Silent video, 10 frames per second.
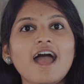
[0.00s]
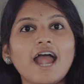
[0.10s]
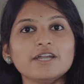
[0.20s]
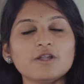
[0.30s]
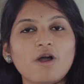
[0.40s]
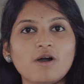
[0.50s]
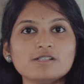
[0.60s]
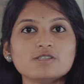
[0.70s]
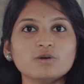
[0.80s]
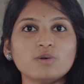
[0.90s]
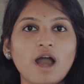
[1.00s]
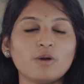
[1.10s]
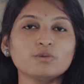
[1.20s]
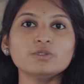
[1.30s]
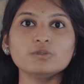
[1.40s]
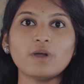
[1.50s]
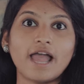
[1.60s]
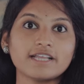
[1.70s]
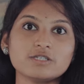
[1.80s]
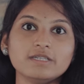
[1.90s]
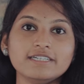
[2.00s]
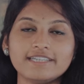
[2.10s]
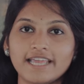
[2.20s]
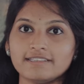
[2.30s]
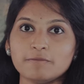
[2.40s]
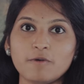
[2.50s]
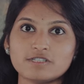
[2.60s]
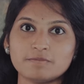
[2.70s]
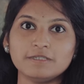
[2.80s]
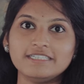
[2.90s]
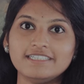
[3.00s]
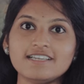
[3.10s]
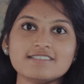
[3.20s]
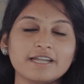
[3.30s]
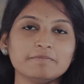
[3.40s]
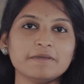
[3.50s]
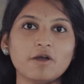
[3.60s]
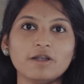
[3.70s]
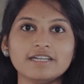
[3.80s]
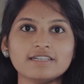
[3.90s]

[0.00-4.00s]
and also how to actually take the possibilities and be on